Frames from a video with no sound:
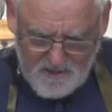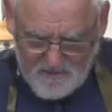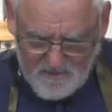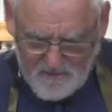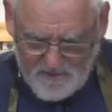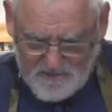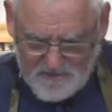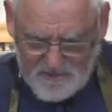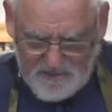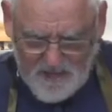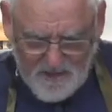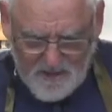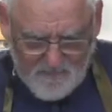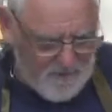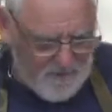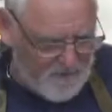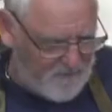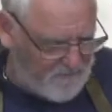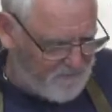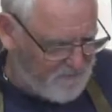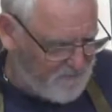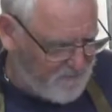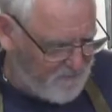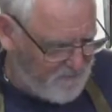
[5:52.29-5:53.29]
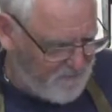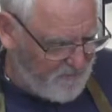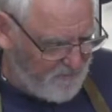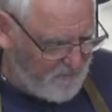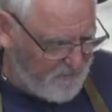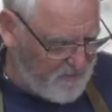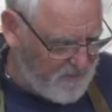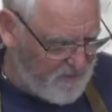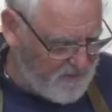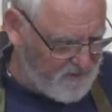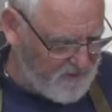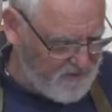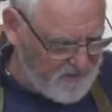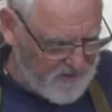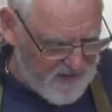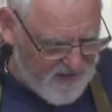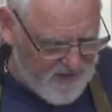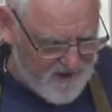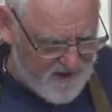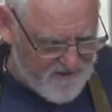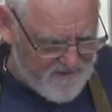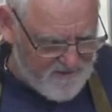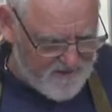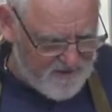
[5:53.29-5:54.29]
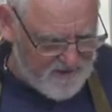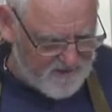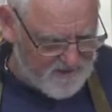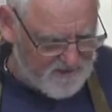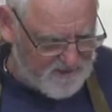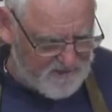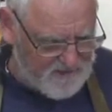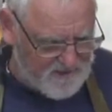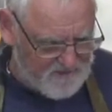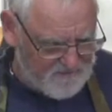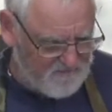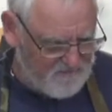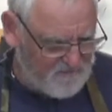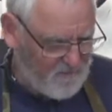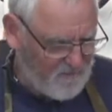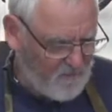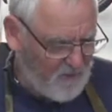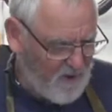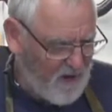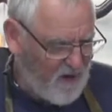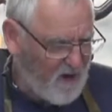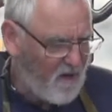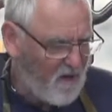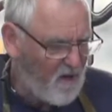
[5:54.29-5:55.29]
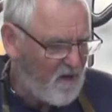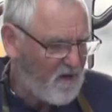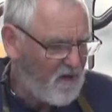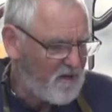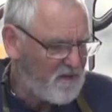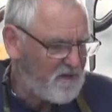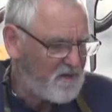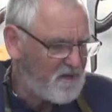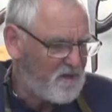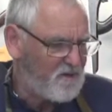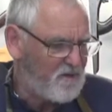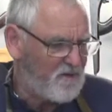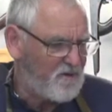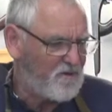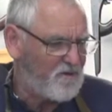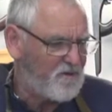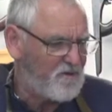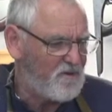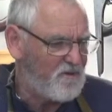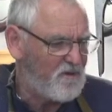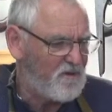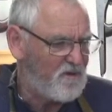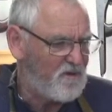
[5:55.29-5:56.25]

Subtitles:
There's a couple of areas where hide glue